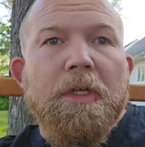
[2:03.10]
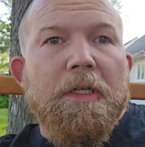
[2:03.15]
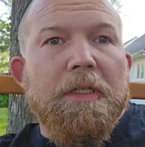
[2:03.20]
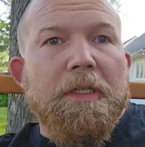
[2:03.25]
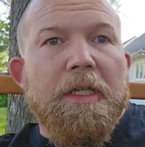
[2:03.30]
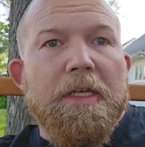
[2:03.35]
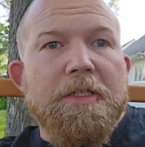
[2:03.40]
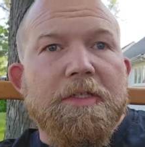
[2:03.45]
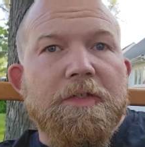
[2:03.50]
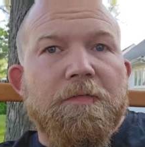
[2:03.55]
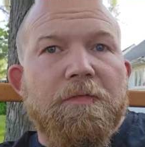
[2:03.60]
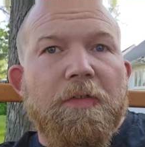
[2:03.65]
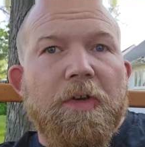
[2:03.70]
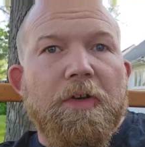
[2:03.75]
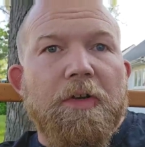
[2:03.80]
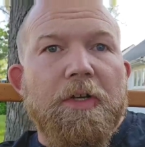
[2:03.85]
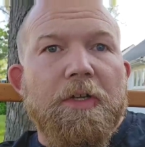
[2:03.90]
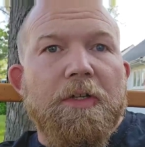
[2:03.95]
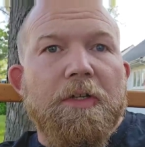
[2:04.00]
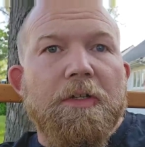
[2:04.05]
It lasted
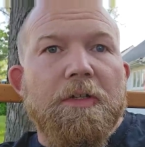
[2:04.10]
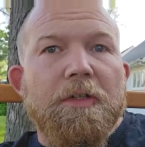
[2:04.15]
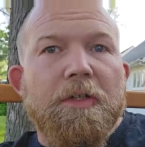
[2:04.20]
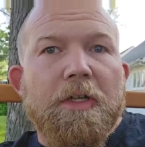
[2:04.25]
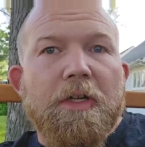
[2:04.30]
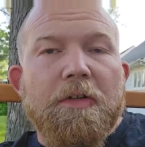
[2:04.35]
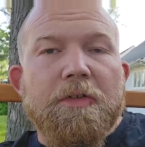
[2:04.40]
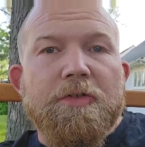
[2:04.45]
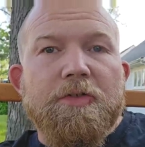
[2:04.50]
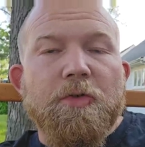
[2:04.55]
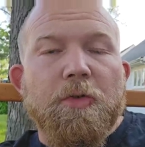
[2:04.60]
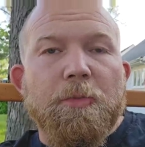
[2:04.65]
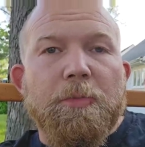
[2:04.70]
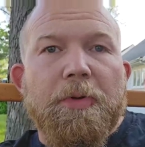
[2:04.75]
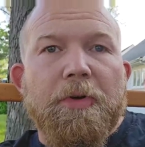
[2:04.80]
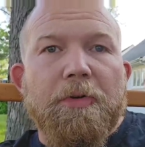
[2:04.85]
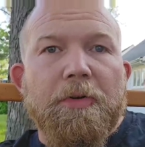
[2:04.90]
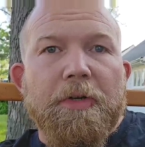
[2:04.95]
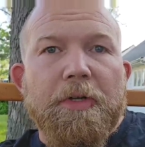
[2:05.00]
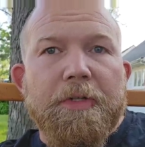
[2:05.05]
very, like a short
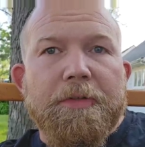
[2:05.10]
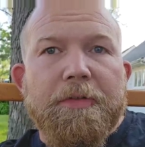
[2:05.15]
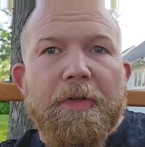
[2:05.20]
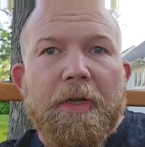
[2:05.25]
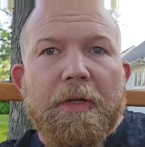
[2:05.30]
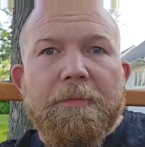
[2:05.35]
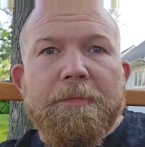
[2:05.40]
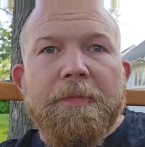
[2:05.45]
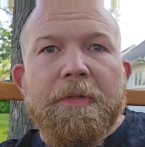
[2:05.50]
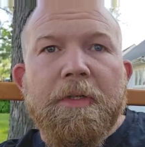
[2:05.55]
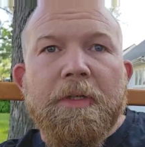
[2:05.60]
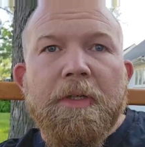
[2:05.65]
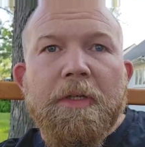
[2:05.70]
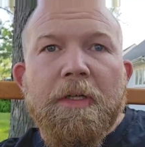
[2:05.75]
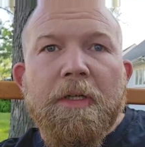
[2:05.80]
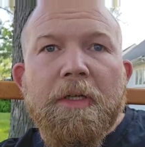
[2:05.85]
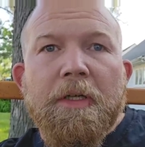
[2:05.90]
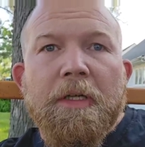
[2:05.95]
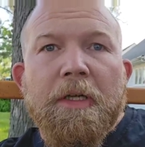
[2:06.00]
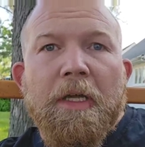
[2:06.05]
period of time.
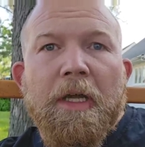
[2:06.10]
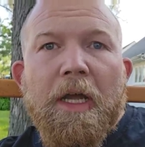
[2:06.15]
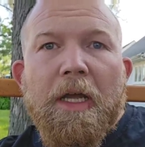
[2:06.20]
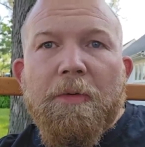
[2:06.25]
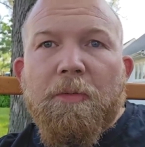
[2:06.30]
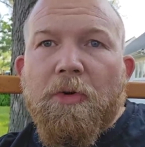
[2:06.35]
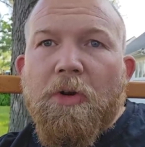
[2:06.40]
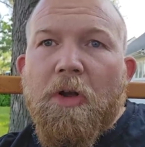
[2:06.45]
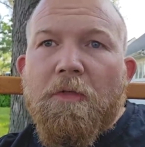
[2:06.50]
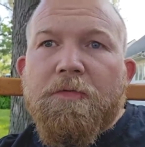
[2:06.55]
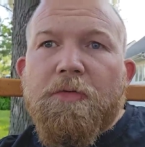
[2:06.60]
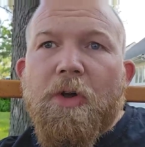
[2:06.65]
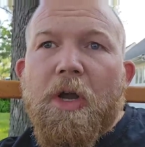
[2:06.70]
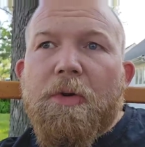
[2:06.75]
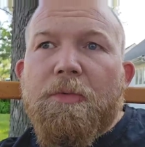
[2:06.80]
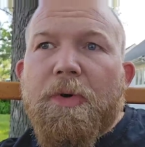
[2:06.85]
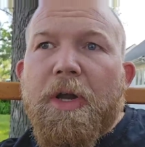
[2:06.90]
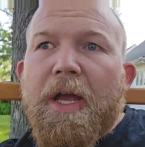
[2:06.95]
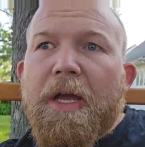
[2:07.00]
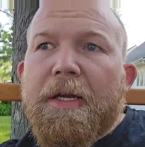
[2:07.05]
I went off to
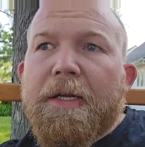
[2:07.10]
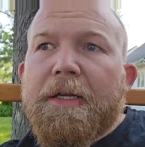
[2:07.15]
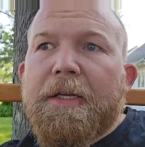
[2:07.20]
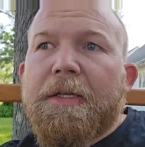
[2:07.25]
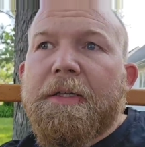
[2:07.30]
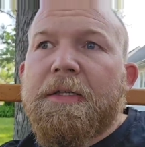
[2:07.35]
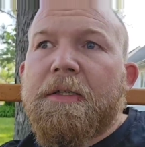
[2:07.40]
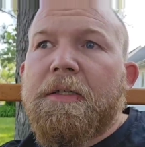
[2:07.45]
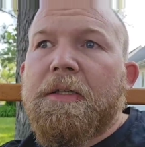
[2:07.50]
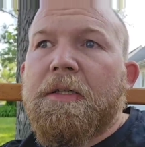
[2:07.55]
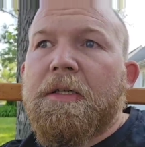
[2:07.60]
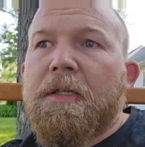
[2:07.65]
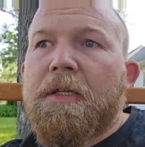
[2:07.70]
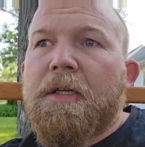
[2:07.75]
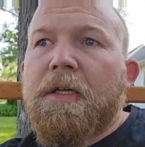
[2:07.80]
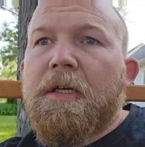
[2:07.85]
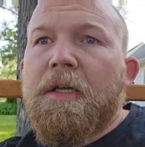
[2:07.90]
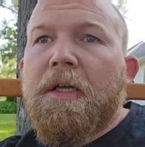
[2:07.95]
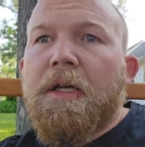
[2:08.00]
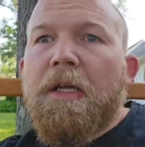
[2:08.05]
Iraq
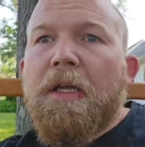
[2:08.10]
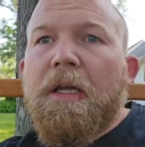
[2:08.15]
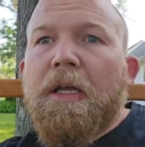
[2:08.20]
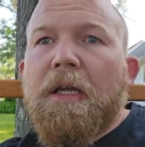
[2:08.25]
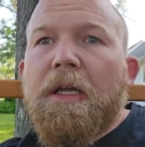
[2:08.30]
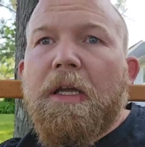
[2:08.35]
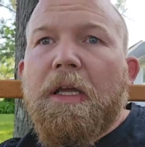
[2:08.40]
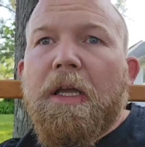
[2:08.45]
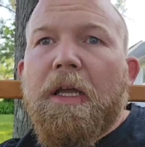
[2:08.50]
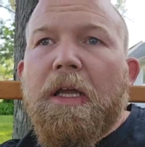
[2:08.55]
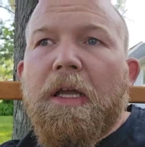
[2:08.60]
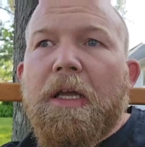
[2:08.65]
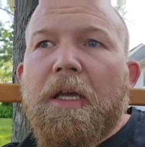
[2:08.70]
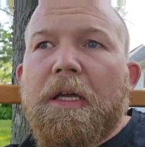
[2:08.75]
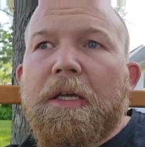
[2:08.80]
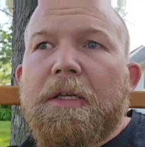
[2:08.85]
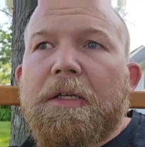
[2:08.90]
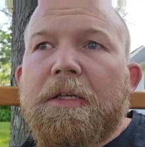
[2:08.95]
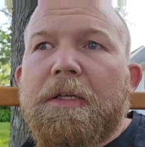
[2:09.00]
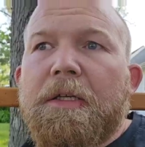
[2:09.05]

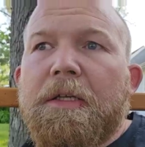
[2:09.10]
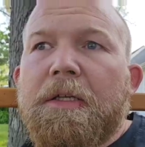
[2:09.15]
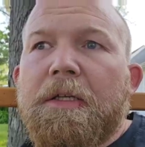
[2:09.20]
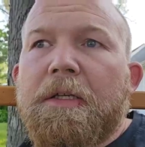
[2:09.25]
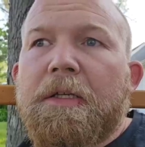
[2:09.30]
and